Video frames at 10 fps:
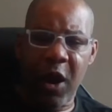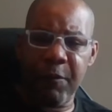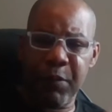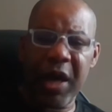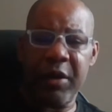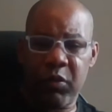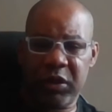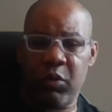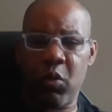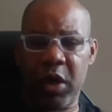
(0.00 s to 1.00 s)
Her buddy
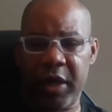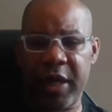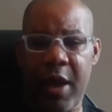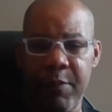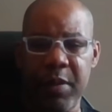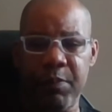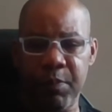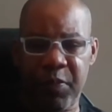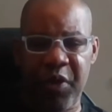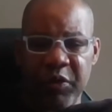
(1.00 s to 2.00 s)
was the one that got me
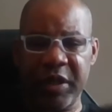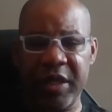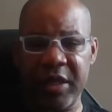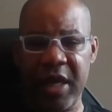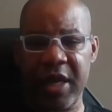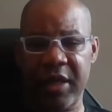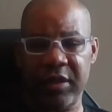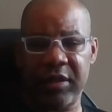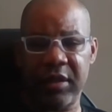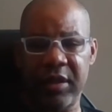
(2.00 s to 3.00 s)
13
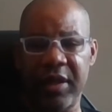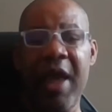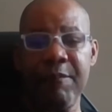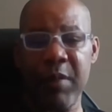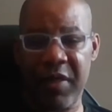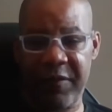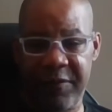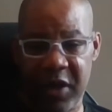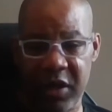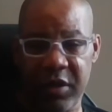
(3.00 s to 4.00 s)
years. That
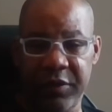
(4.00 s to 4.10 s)
motherfucker.